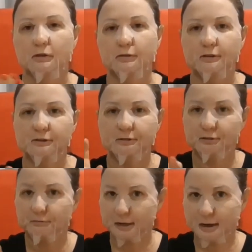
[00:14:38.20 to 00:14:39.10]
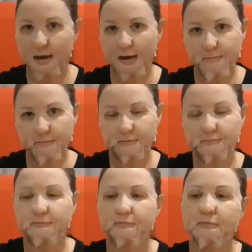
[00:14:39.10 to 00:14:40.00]
So just to recap,
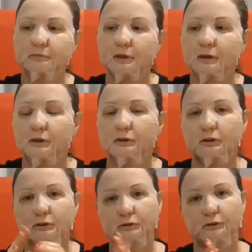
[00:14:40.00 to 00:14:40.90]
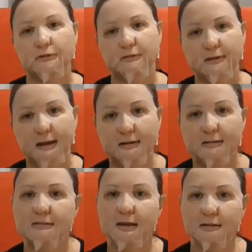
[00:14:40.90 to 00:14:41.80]
you can do your standard
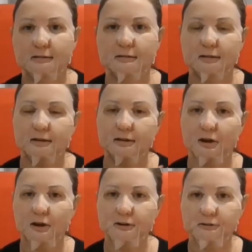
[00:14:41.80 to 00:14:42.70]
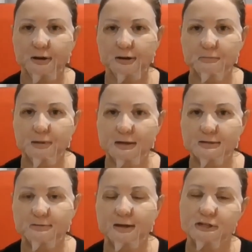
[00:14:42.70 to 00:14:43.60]
salicylic and hydrating
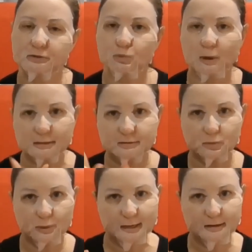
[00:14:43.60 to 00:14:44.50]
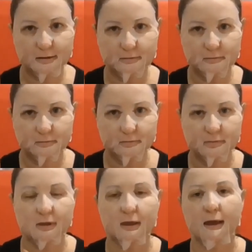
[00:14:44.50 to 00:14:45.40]
mask facial once a week.
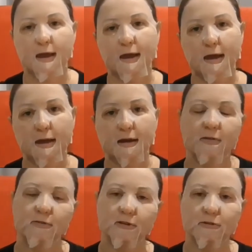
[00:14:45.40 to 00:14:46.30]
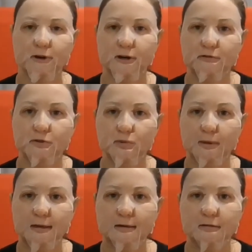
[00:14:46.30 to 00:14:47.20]
And every 3 to 4
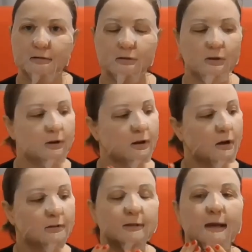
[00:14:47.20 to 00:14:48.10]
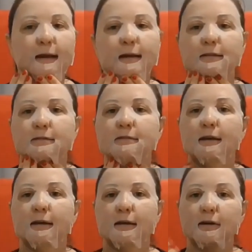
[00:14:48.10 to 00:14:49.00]
weeks, you can alternate
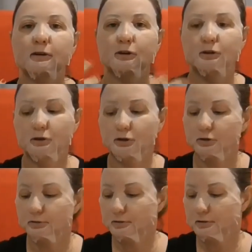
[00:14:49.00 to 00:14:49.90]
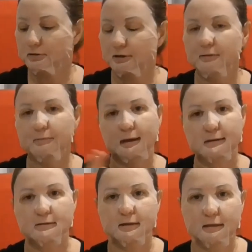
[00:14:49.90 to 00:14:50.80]
instead, and you can use the sheet
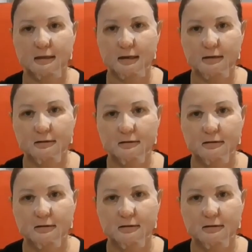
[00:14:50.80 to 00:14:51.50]
mask at the end.